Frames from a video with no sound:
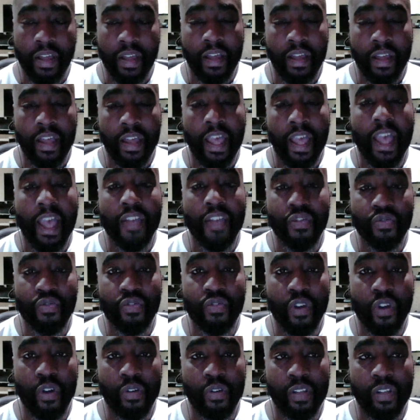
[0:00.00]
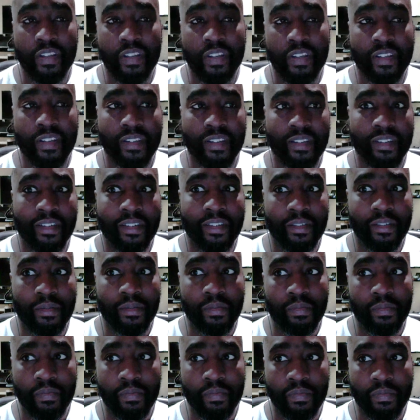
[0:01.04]
as you know, this is
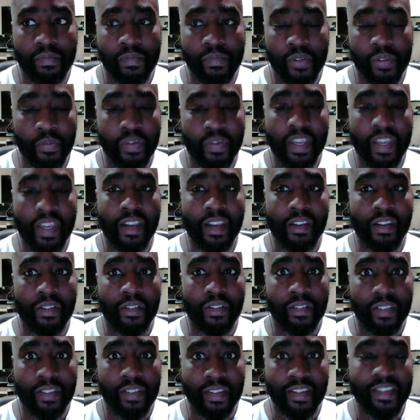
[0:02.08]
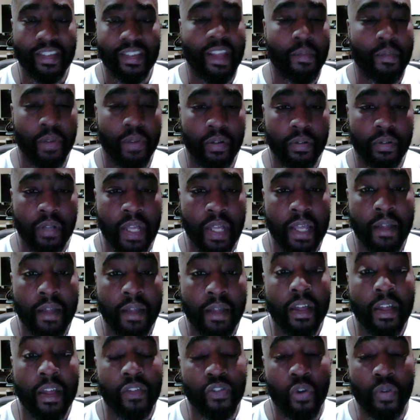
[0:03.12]
the beginning of December,
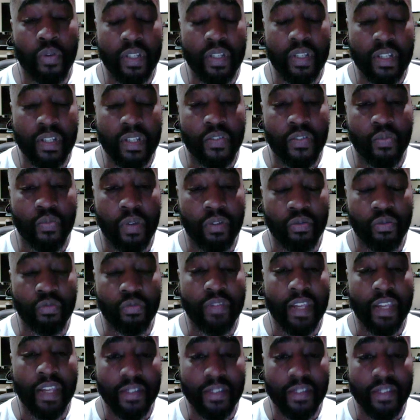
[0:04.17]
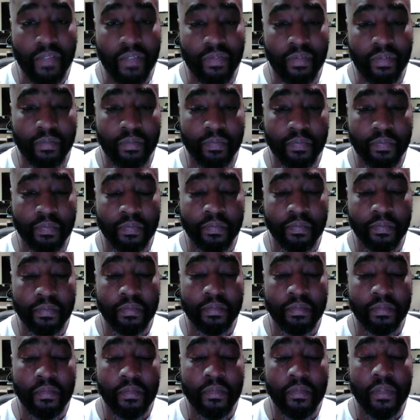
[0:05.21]
so we just went through Thanksgiving.
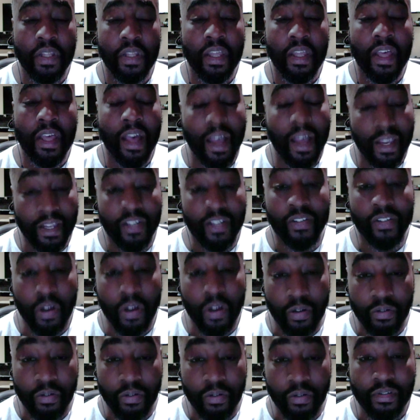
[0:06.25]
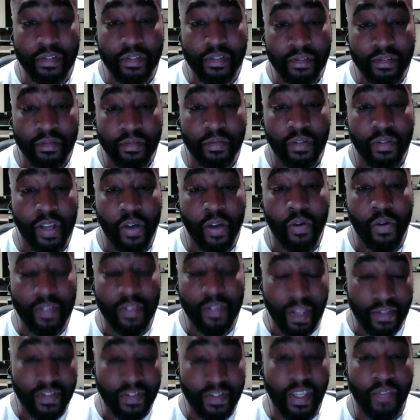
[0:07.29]
I indulged on
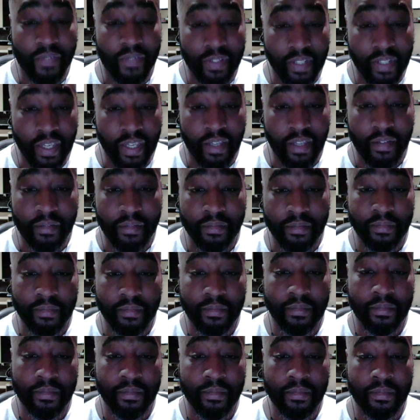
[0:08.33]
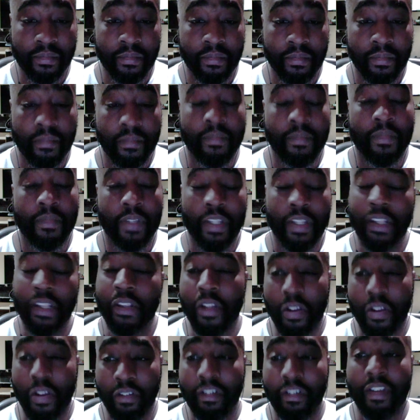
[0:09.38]
Thanksgiving Day.
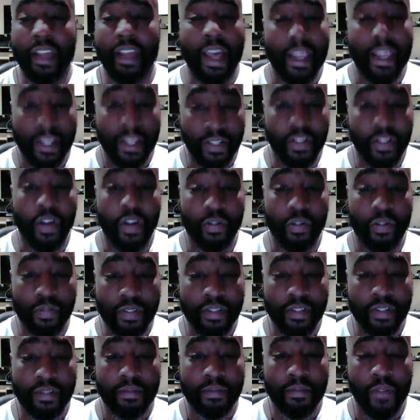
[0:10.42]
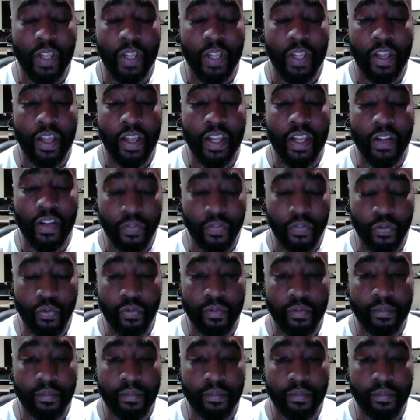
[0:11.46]
Literally, I indulged in the food.